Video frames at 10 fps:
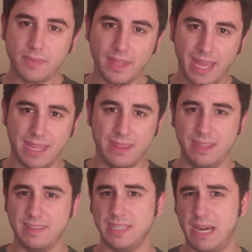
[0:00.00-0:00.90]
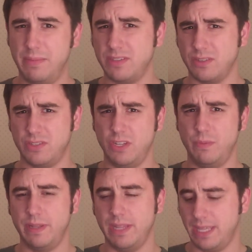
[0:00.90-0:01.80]
and these lobbies are
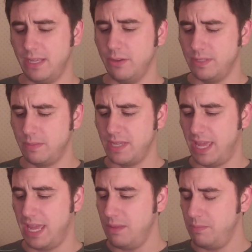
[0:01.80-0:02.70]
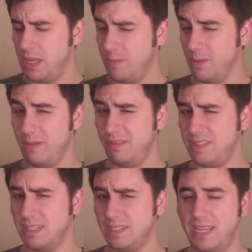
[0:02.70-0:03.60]
stupid. Like, it goes up to 8 people, maybe
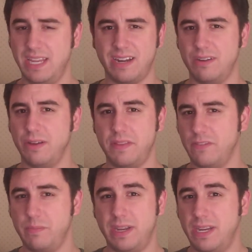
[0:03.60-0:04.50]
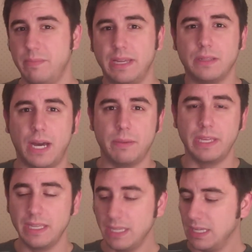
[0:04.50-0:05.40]
16, I don't know, I've never been in a big
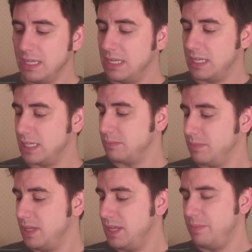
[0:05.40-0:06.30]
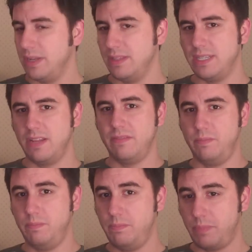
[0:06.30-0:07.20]
lobby, but instead of
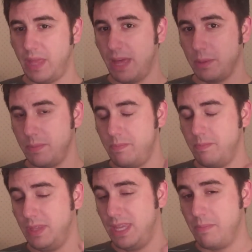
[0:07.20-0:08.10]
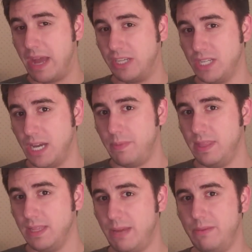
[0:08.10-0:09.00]
being able to get matched up in
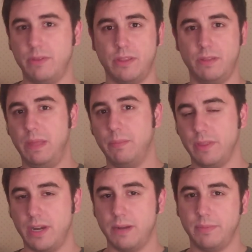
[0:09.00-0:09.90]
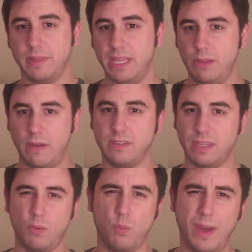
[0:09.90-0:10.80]
the lobby with other people that aren't playing, you have to
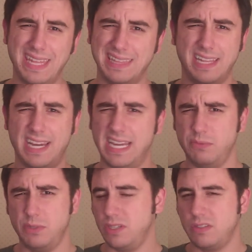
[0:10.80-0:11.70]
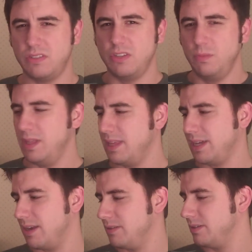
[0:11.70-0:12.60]
like wait in line, which is stupid. Like,
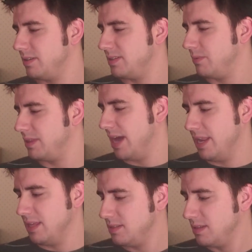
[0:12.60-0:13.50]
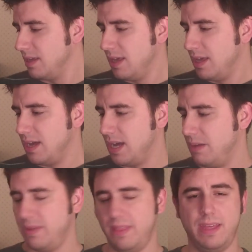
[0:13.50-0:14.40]
I don't understand what that is.
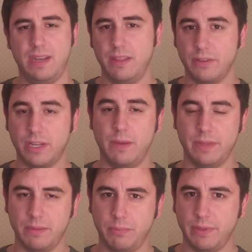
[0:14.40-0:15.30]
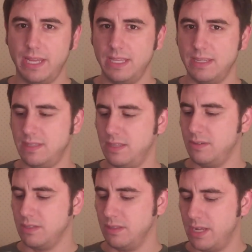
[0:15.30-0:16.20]
And then another common complaint is that
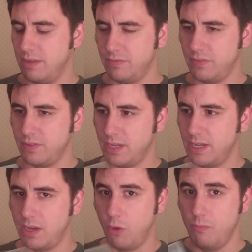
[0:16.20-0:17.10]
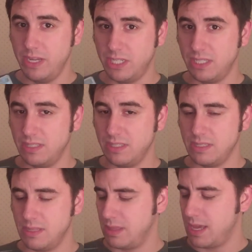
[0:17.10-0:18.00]
there's a lot of omissions
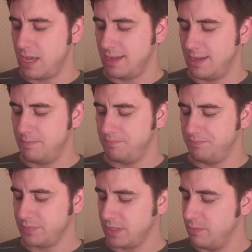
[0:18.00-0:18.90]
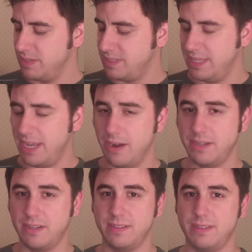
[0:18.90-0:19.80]
that are missing
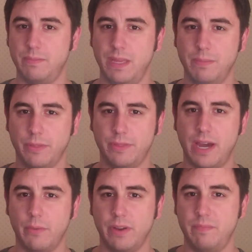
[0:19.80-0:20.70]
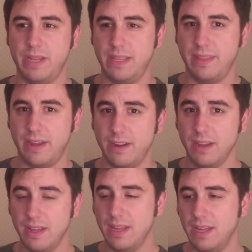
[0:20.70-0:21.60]
characters that people thought would have been in there.
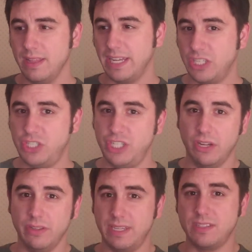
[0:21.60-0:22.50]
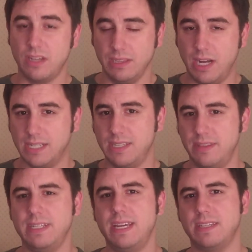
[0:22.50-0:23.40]
Like, Jill is locked on
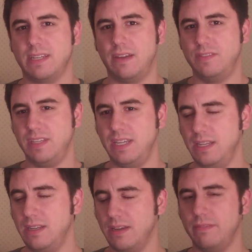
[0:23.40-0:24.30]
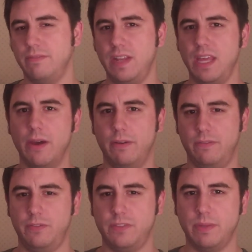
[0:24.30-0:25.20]
the disc. I've seen a video of
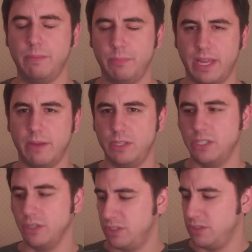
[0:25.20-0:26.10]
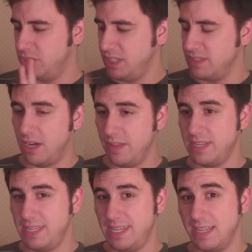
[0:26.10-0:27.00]
somebody playing with Jill. So she's on the
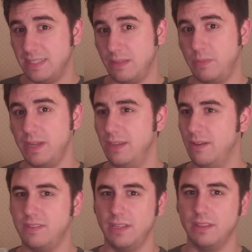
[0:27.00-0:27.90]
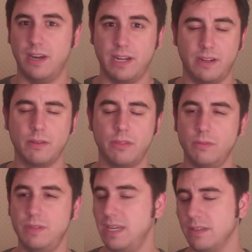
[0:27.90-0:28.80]
disc, but you have to unlock her
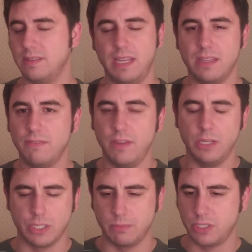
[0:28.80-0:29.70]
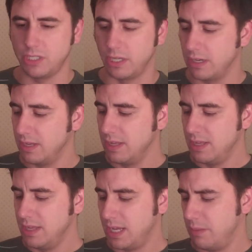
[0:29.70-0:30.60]
through DLC in the future, I'm sure.
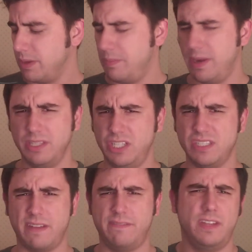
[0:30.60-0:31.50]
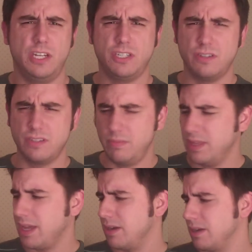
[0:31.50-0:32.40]
But apparently she's not finished or
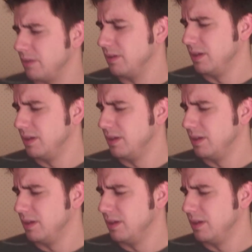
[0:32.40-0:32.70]
something. I don't know.